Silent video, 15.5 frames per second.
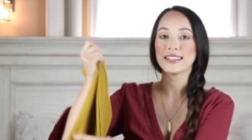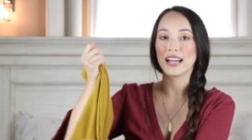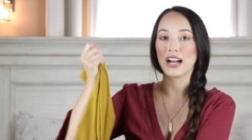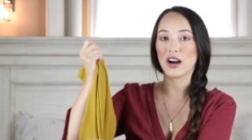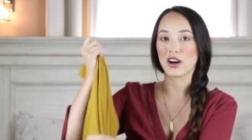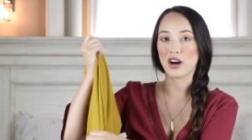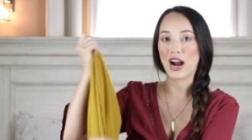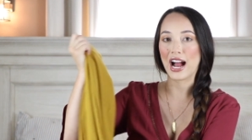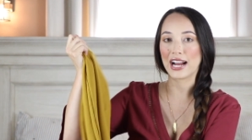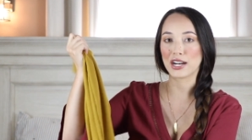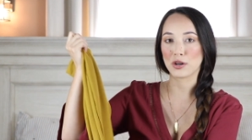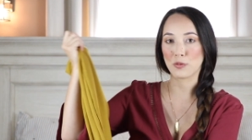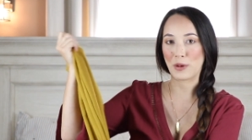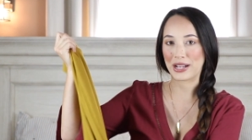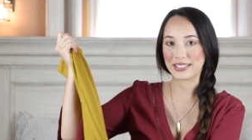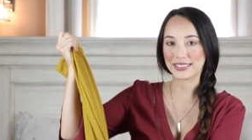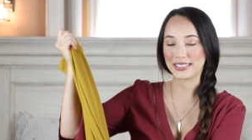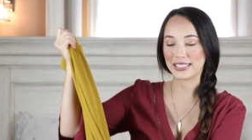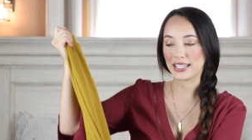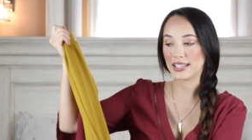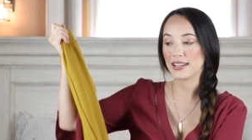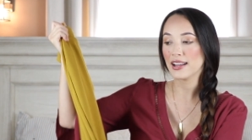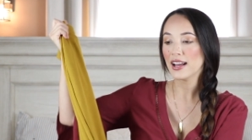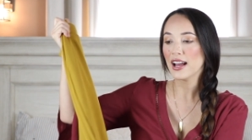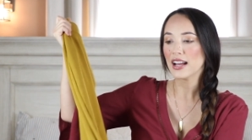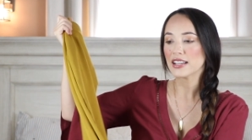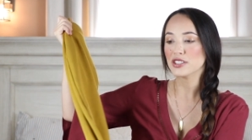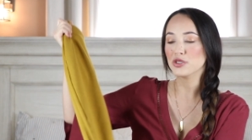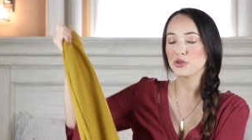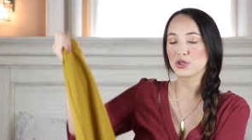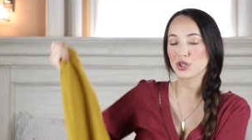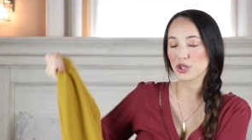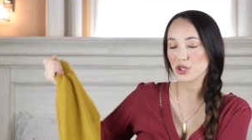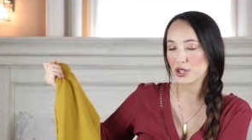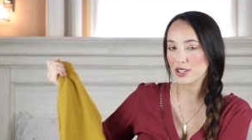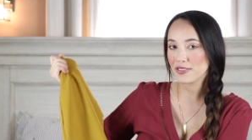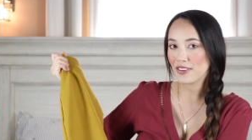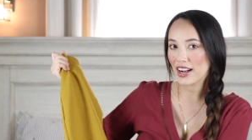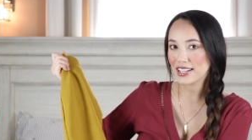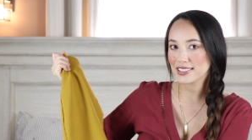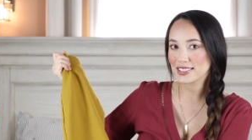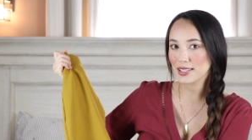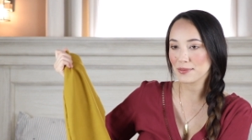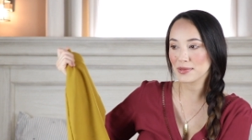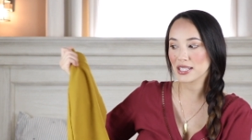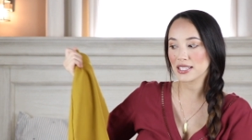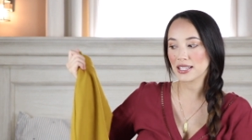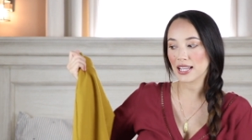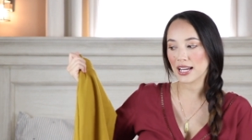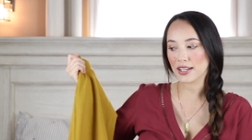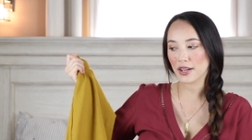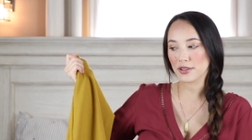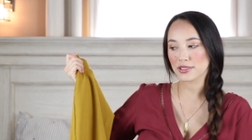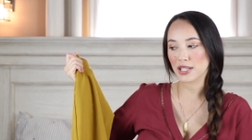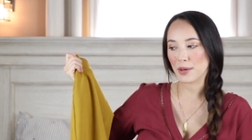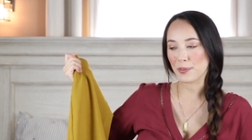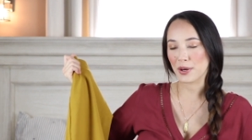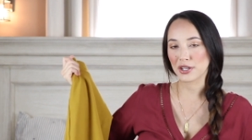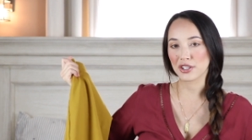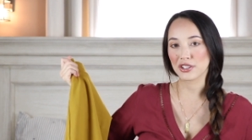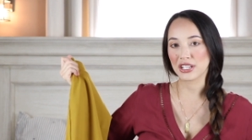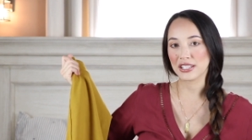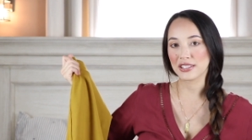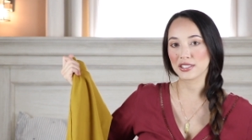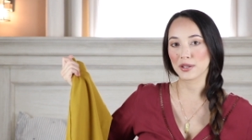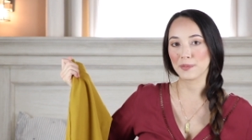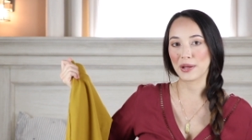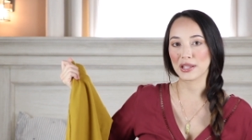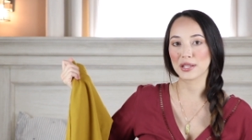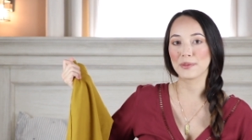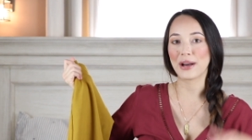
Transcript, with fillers: that are higher waisted. You could find something that goes up underneath your belly,